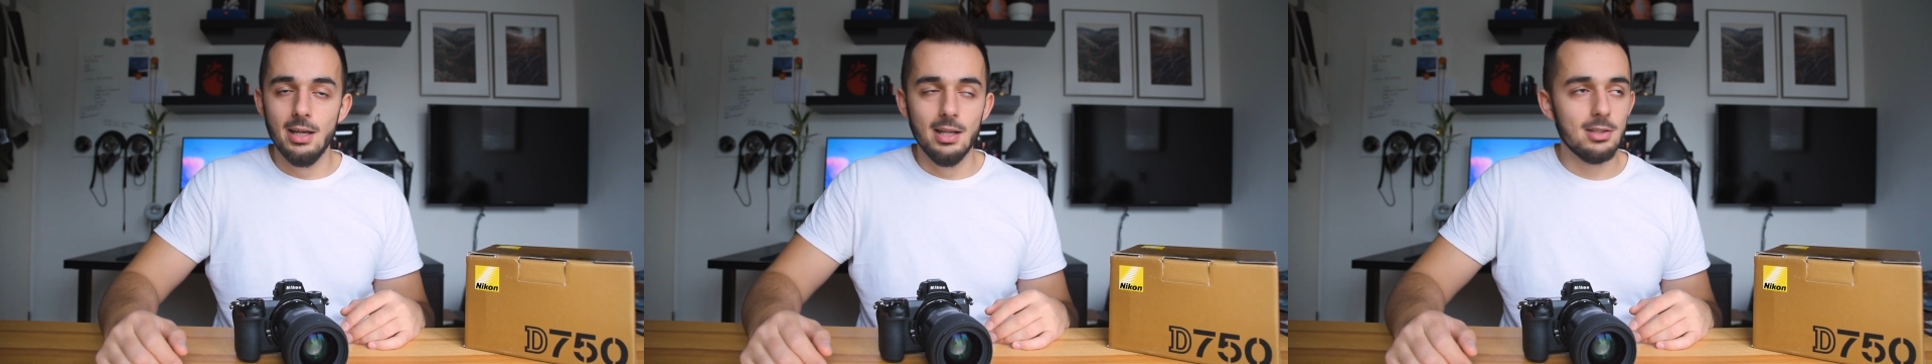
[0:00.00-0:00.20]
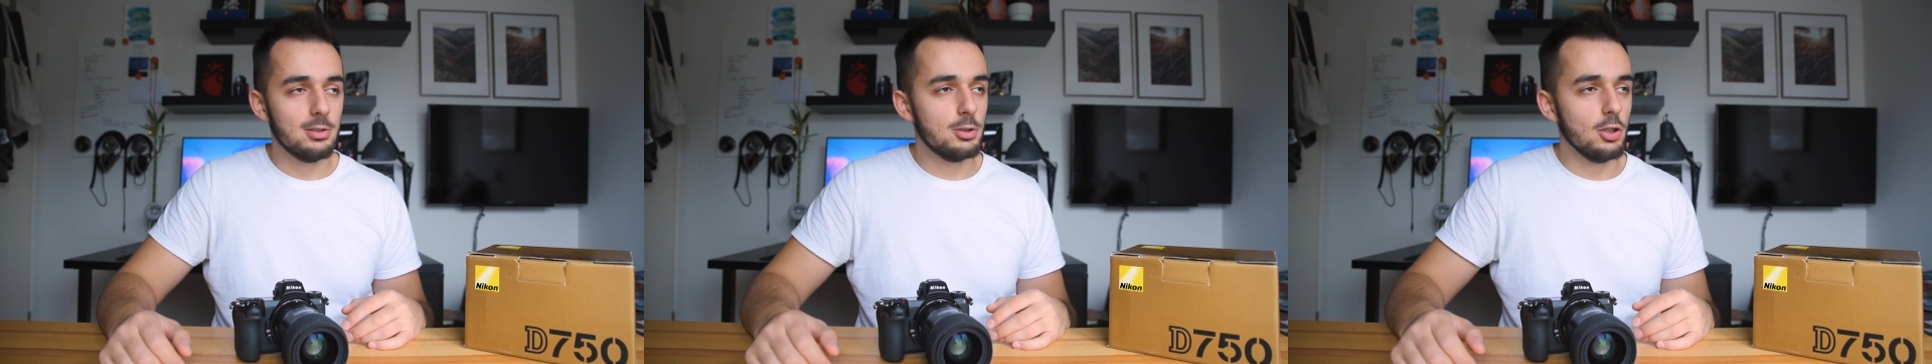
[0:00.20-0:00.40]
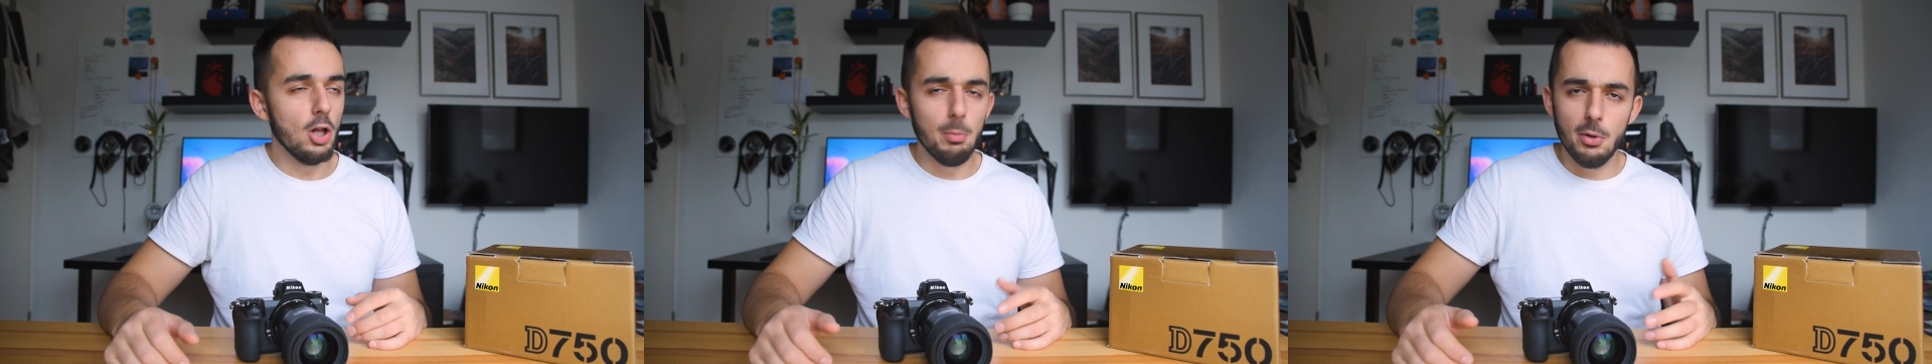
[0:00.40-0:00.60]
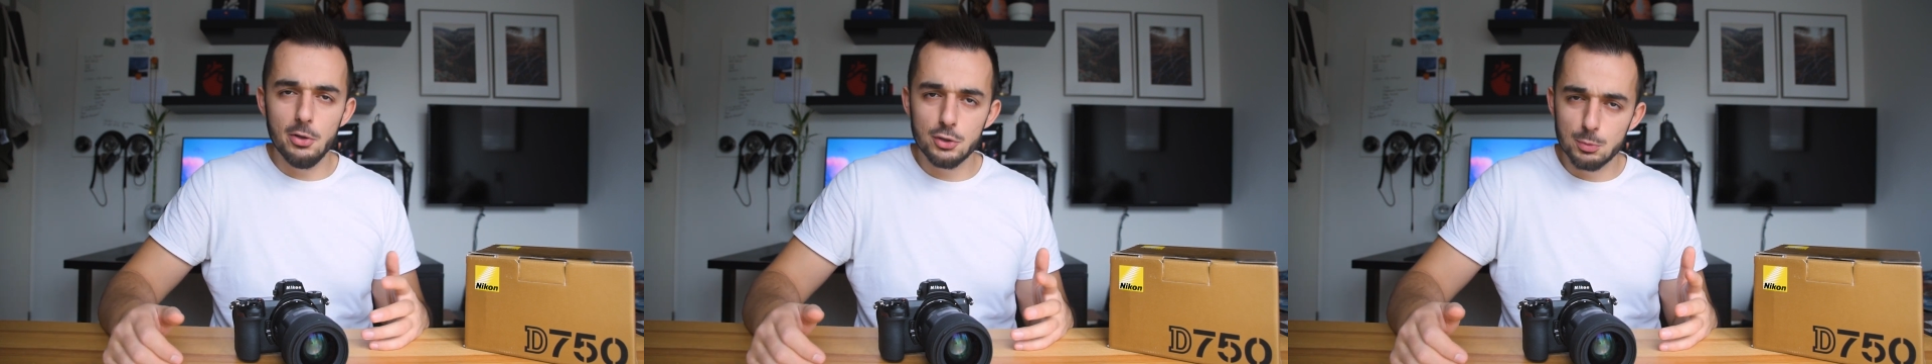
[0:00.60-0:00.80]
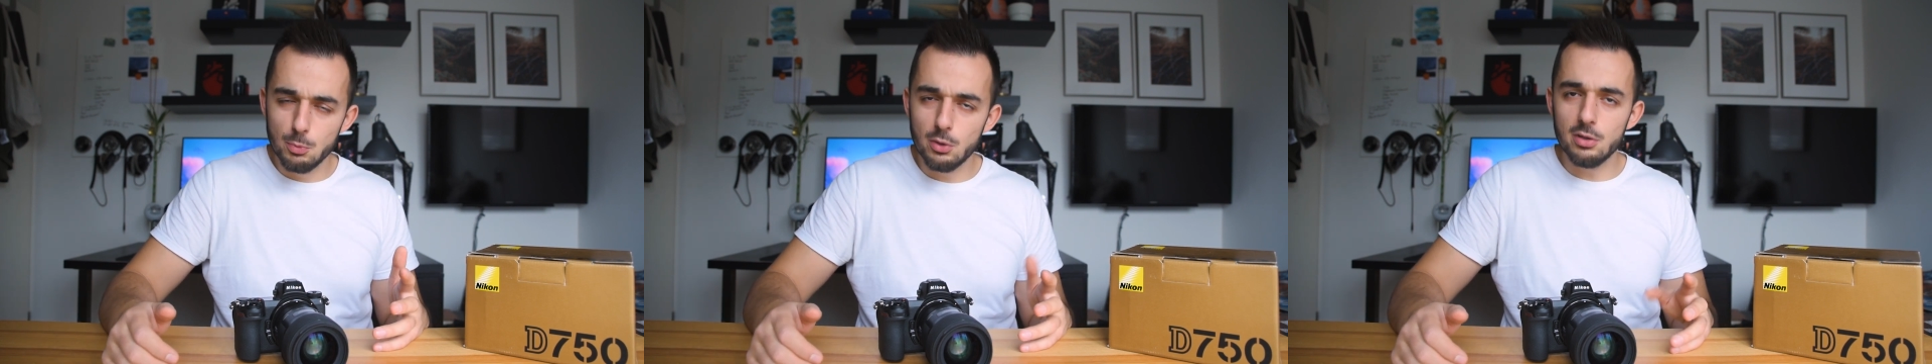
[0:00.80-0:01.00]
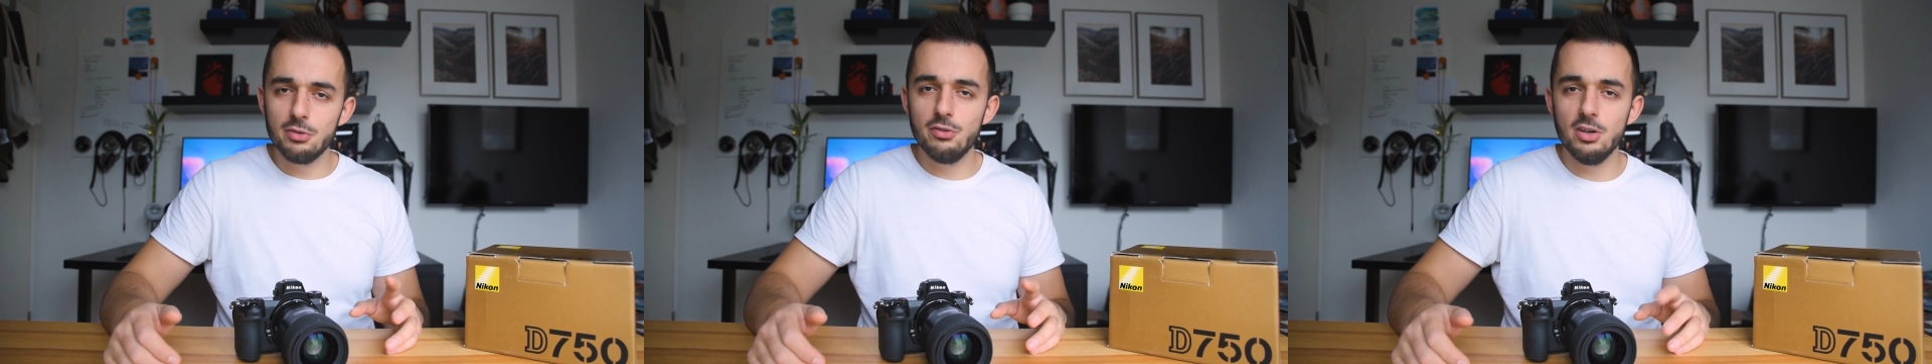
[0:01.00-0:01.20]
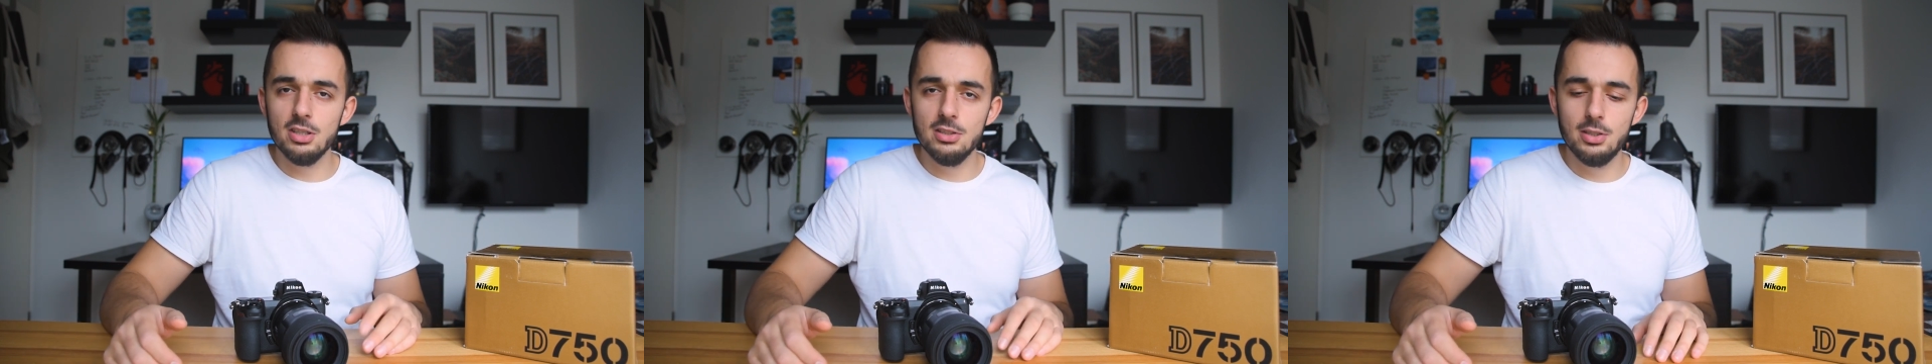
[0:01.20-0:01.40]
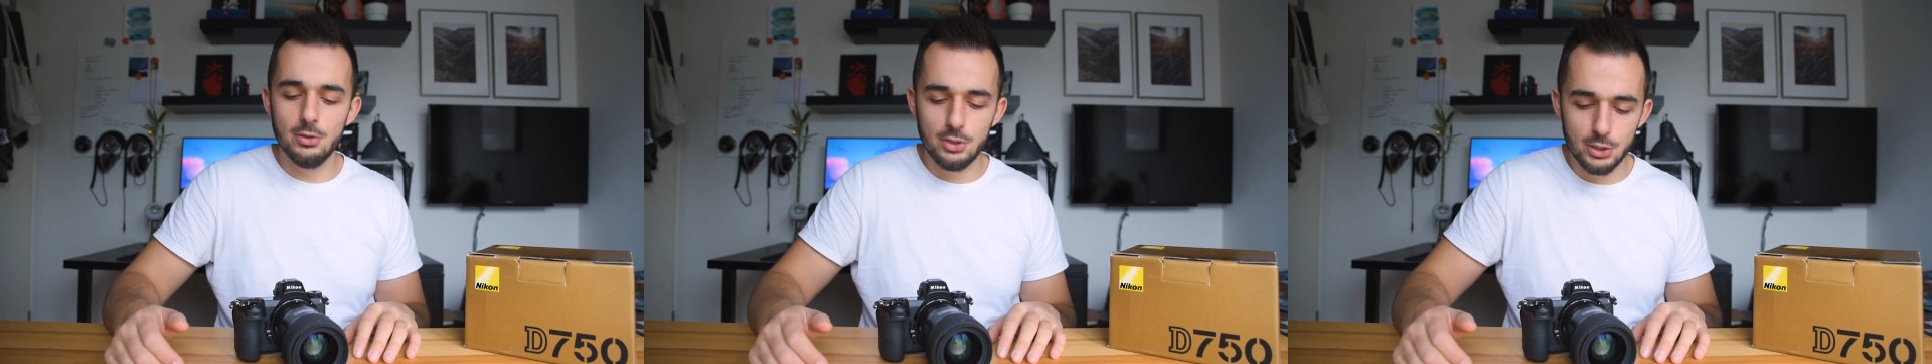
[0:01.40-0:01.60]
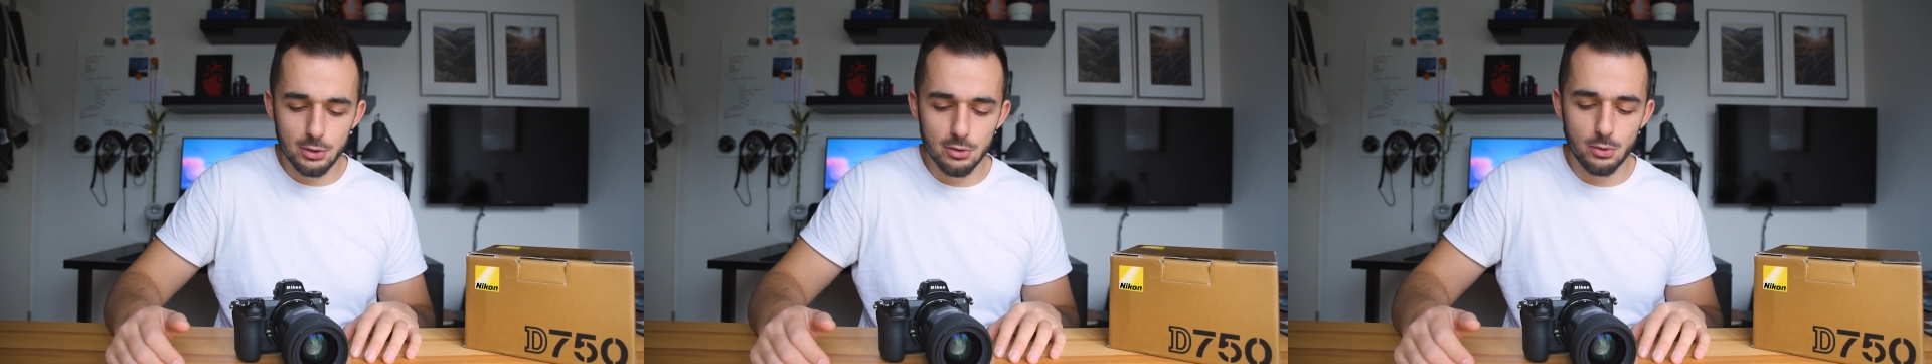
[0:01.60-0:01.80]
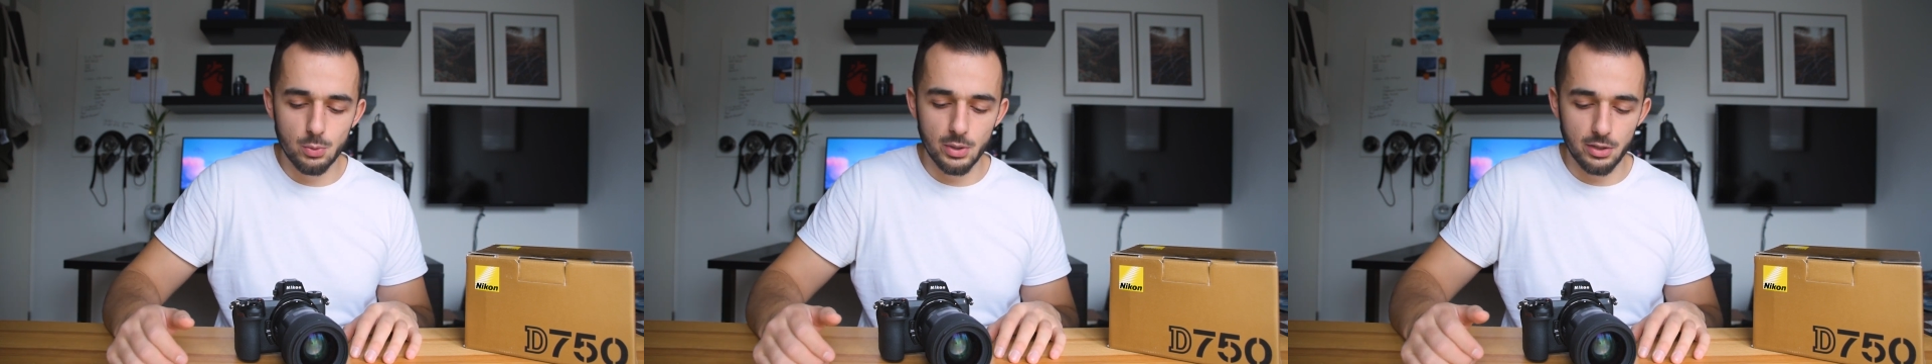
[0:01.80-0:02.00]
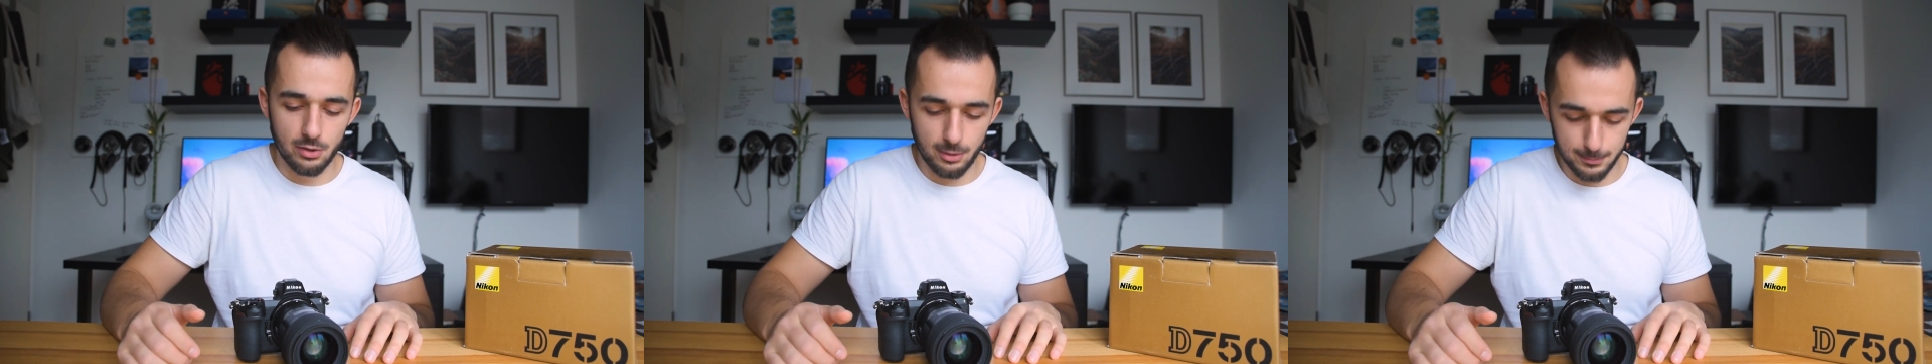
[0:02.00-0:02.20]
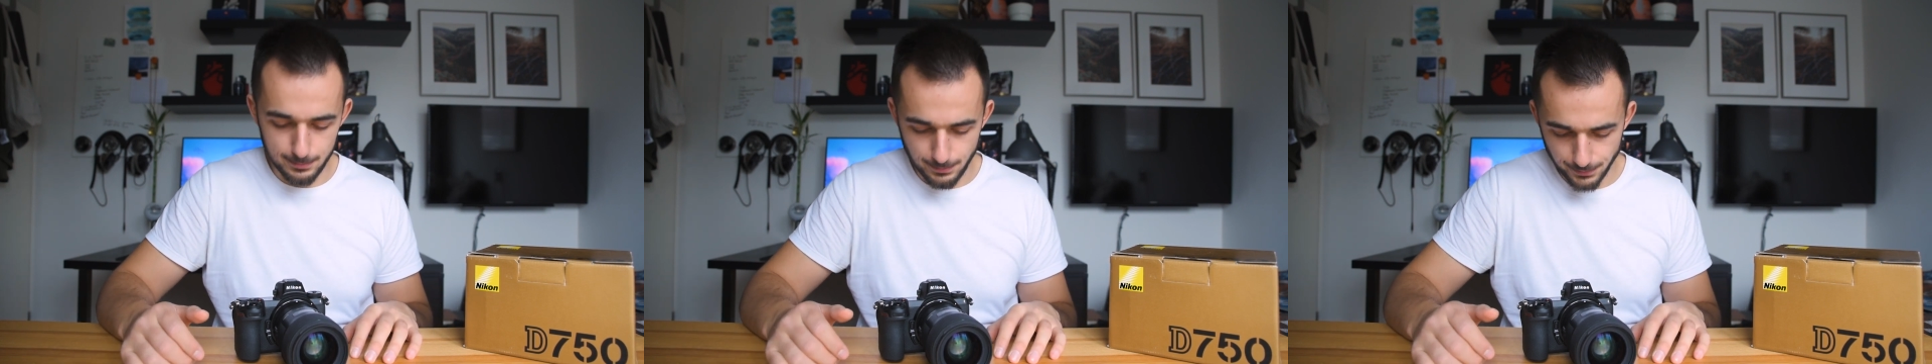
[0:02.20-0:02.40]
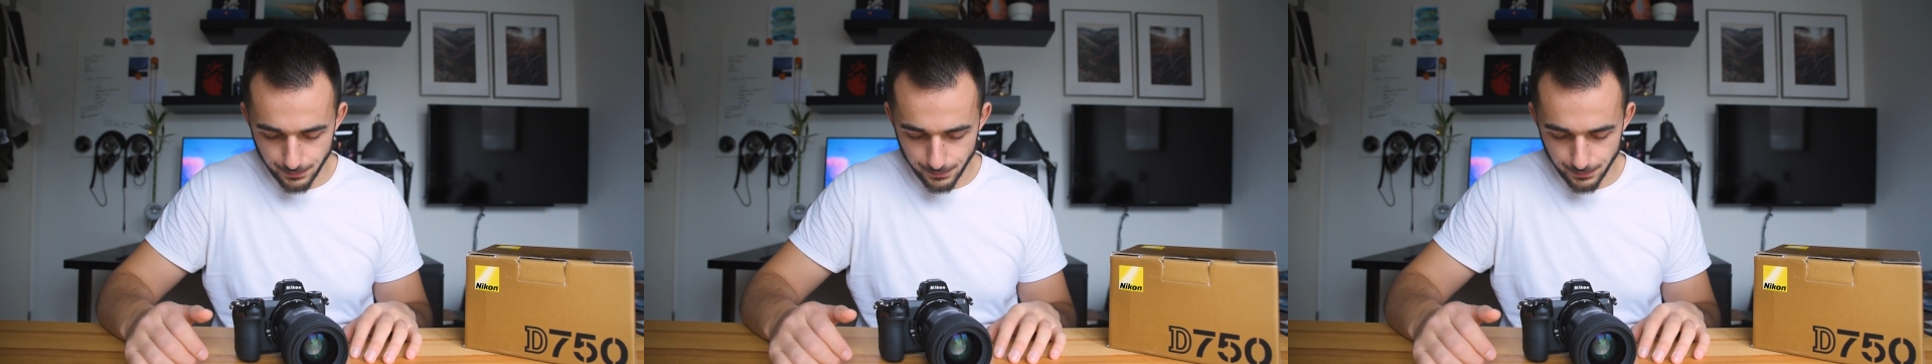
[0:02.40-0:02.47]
It's almost more fun to shoot with.